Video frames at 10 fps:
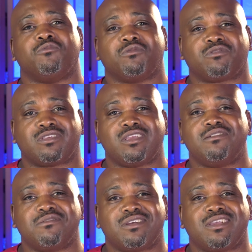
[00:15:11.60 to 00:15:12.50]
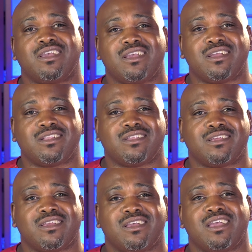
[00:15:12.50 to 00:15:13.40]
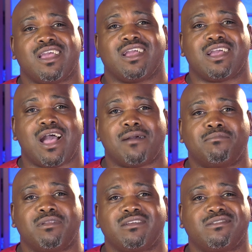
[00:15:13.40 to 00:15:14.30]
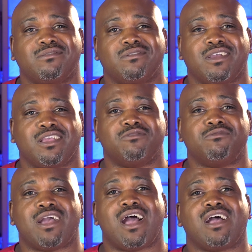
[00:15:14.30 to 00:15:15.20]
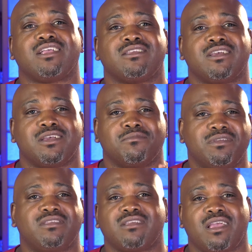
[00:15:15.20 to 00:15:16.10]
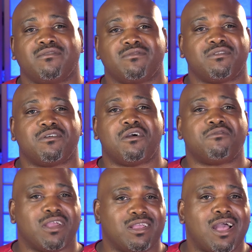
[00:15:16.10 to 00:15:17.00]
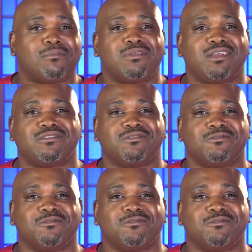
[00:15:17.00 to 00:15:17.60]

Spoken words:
we'll see you again. And God bless you. You guys be safe. All right. God bless